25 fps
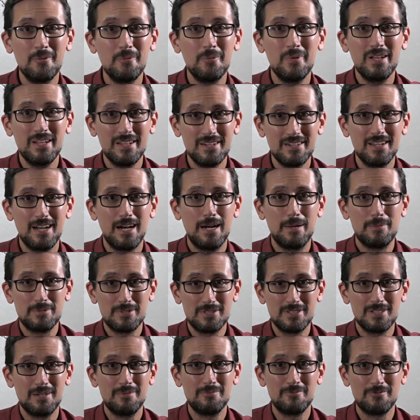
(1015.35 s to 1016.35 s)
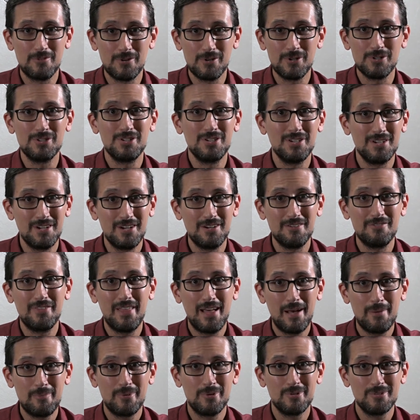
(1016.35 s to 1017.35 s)
we adopt some version of
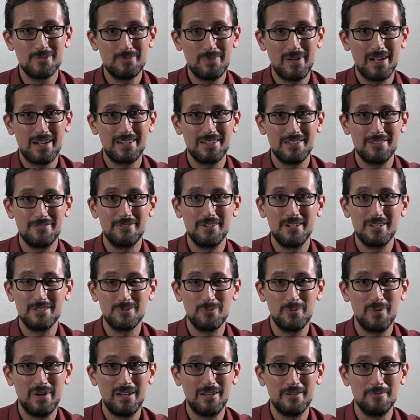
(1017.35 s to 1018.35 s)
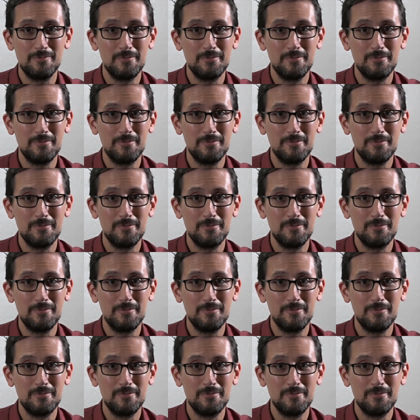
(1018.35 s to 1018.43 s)
that perspective as well,